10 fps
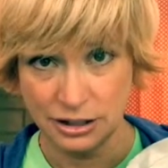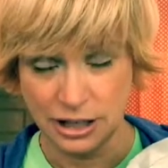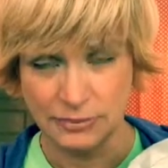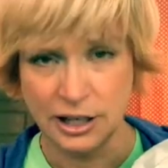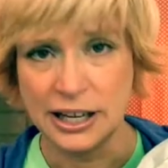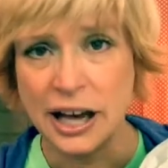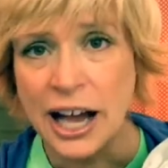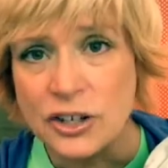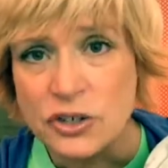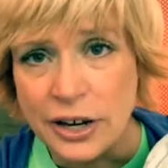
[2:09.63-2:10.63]
I'm not a
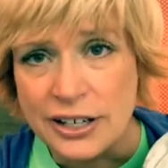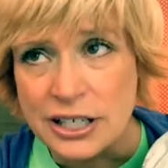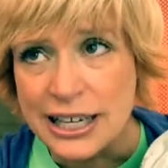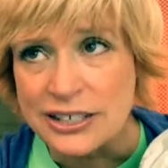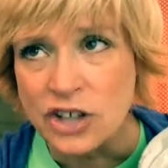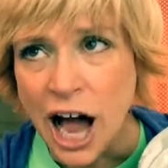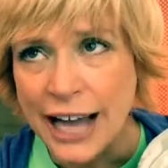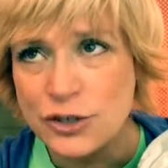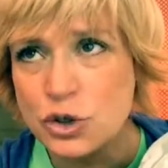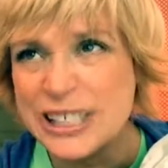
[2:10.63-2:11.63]

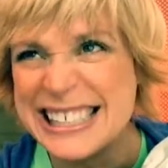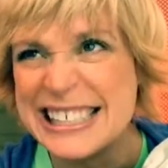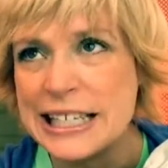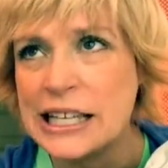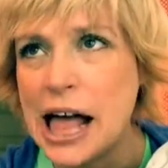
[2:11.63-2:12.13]
hydrogen.